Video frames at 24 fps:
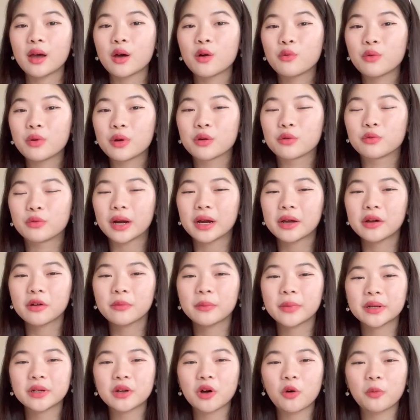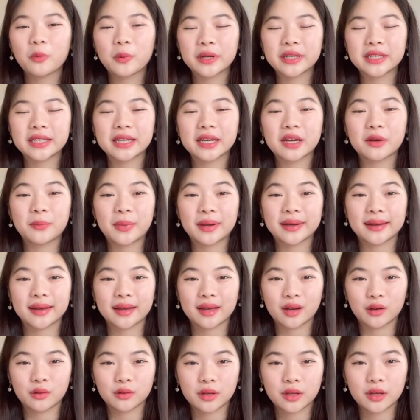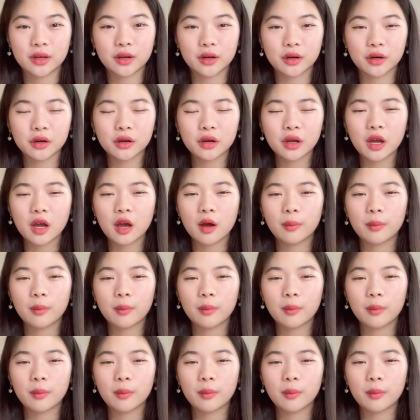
We recommend opening a bank account here,